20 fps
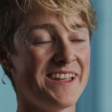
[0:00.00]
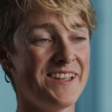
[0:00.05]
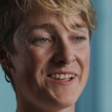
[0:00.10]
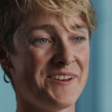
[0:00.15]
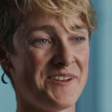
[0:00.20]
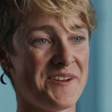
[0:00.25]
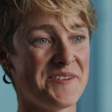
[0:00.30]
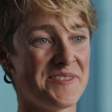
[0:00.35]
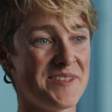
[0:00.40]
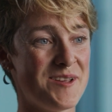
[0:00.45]

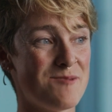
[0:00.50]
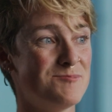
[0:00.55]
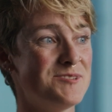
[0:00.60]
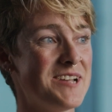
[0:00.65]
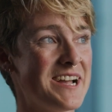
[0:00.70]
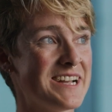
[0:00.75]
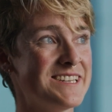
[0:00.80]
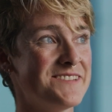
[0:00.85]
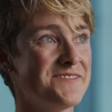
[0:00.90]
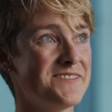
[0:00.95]
you know, the
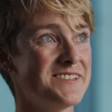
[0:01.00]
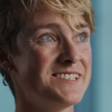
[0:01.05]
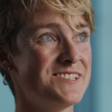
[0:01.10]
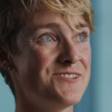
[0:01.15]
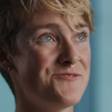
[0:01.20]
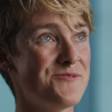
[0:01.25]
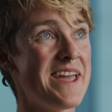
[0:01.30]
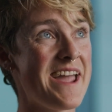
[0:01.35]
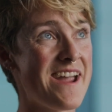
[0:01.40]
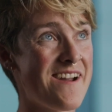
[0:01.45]
objective is
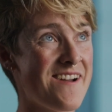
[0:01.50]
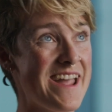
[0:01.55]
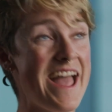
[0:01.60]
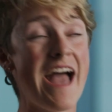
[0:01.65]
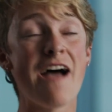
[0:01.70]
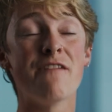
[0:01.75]
you carry